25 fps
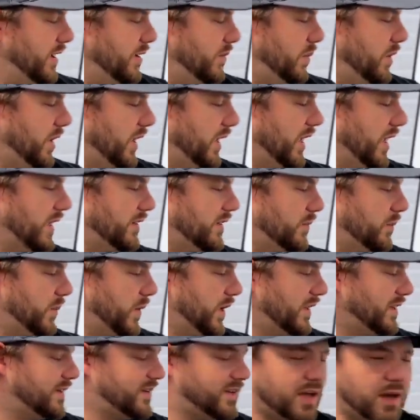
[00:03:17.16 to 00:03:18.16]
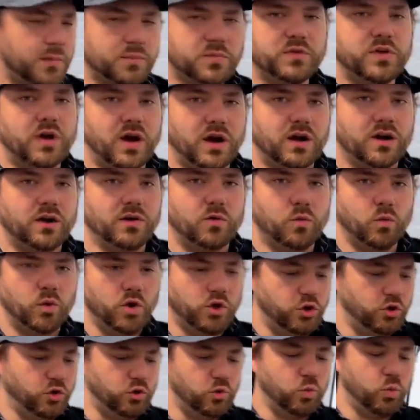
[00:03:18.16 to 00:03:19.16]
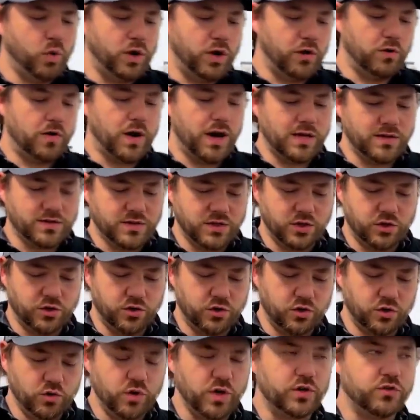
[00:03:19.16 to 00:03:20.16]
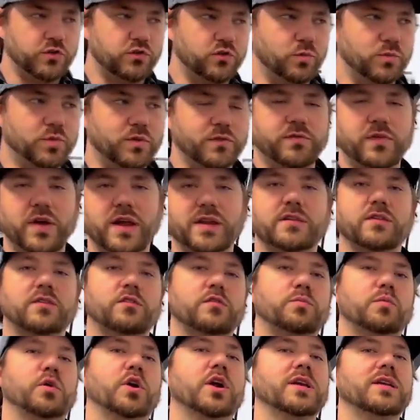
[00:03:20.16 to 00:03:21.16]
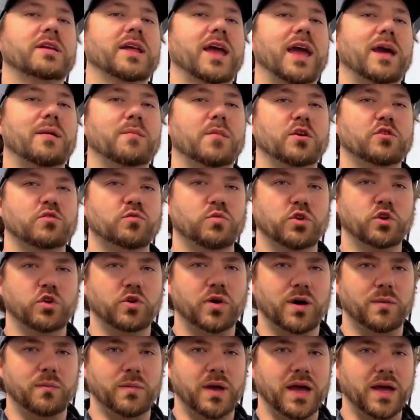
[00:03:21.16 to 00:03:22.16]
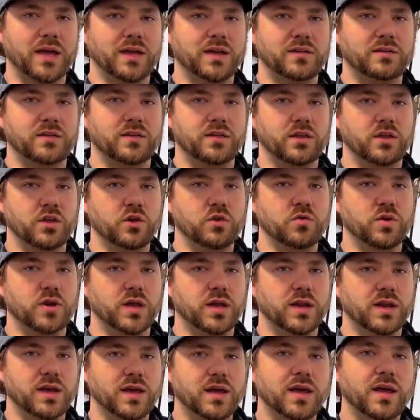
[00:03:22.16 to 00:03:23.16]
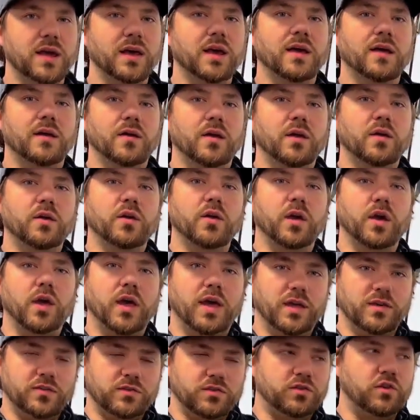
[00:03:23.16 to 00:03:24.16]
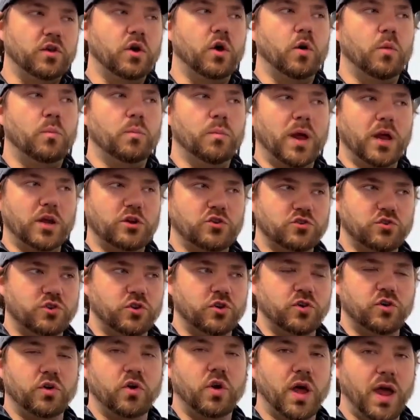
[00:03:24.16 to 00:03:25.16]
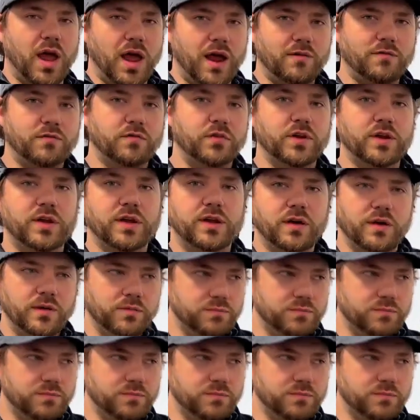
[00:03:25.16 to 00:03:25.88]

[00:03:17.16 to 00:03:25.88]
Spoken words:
But again, the big tips are, when you're winterizing your units, to prevent spring damage when you come back into the unit, is make sure every